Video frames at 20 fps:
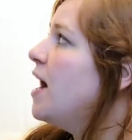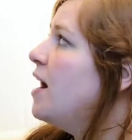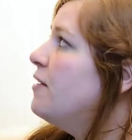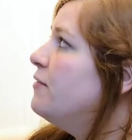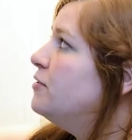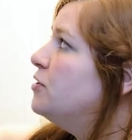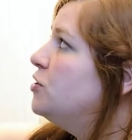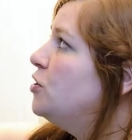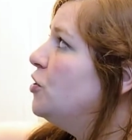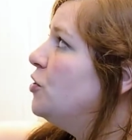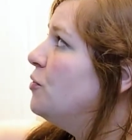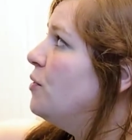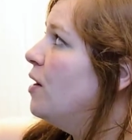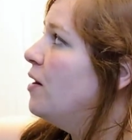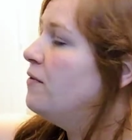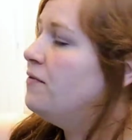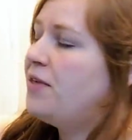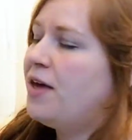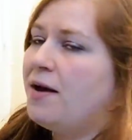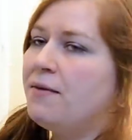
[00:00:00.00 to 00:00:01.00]
to have two
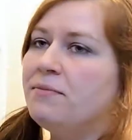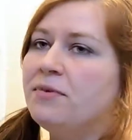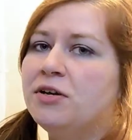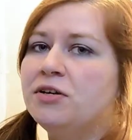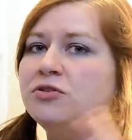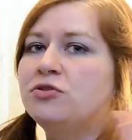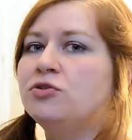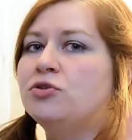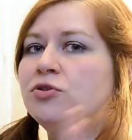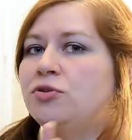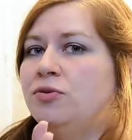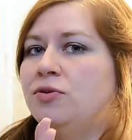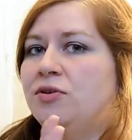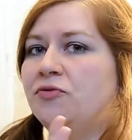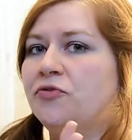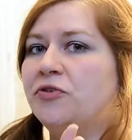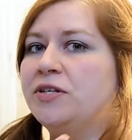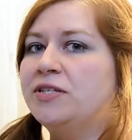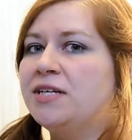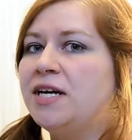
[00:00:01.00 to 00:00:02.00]
of them because there's two
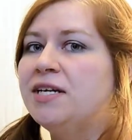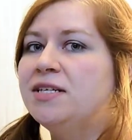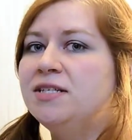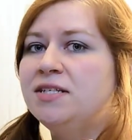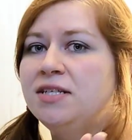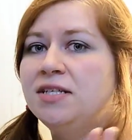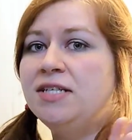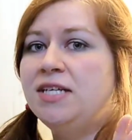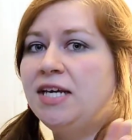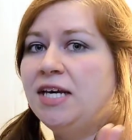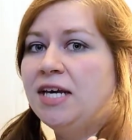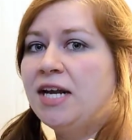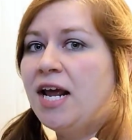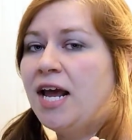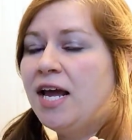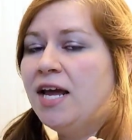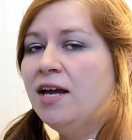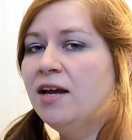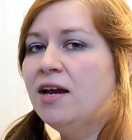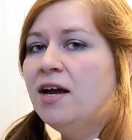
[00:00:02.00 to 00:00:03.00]
different sides of the
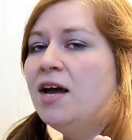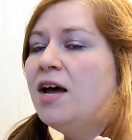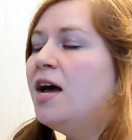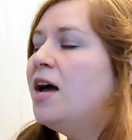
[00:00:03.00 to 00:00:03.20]
DNA.